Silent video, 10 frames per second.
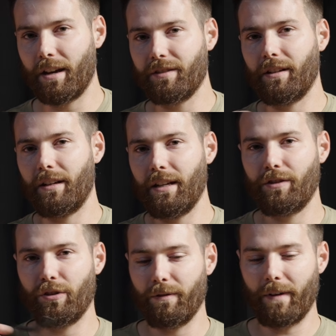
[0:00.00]
doesn't
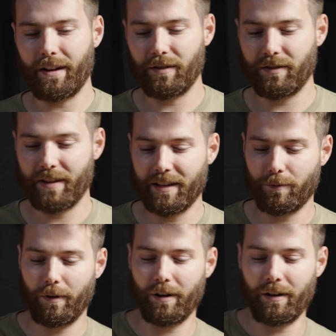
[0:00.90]
need two devices,
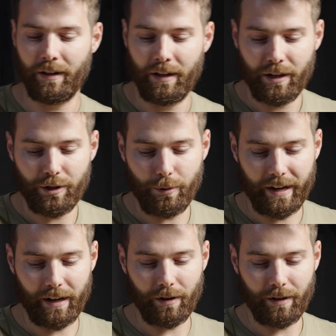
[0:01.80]
that's where you
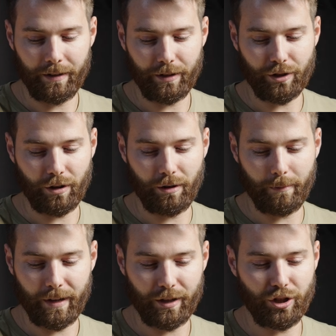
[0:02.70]
hear the
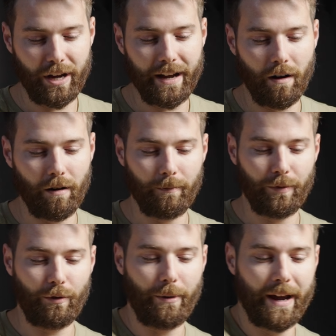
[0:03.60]
term J Arm
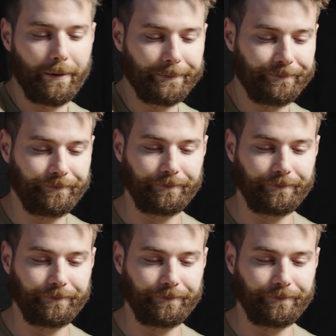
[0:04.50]
thrown out,